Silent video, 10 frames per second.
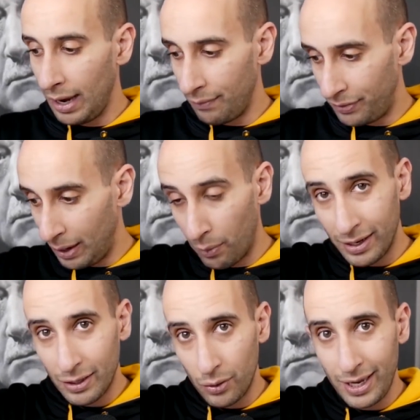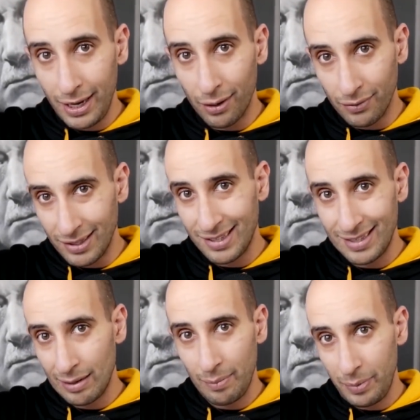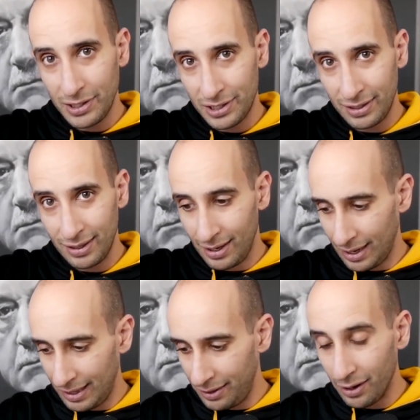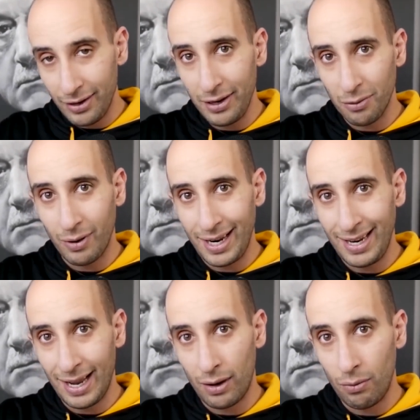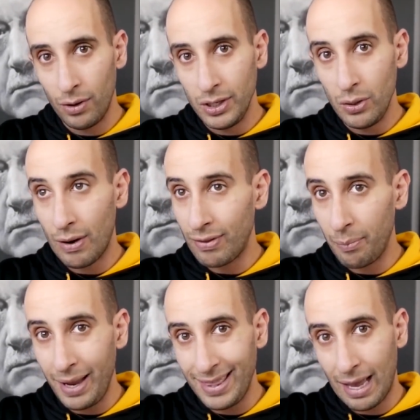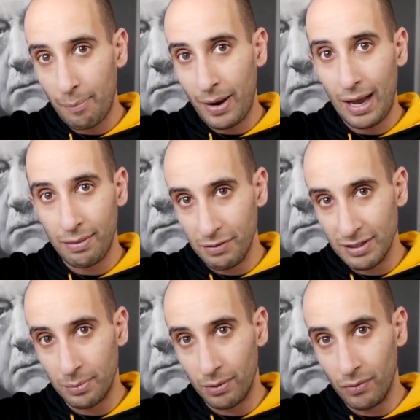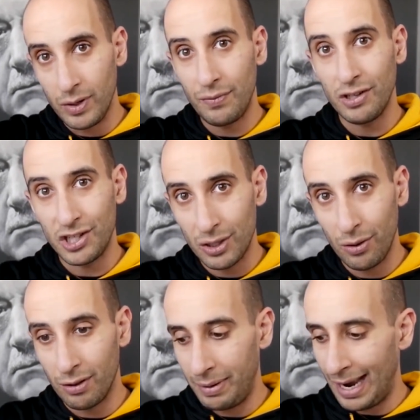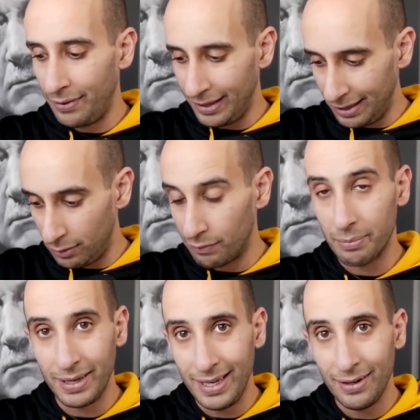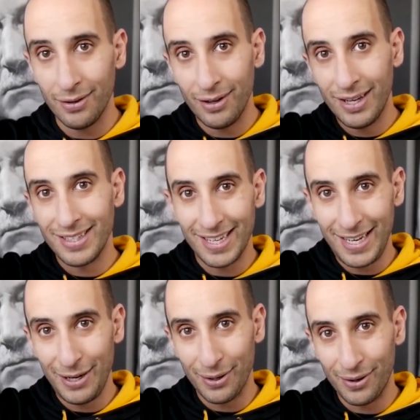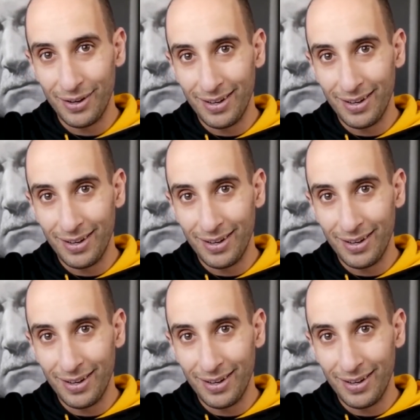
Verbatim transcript: if they want to go here, this is their ambition, and they're here right now, you have to make that path visible. You have to show them how they can go from here to here.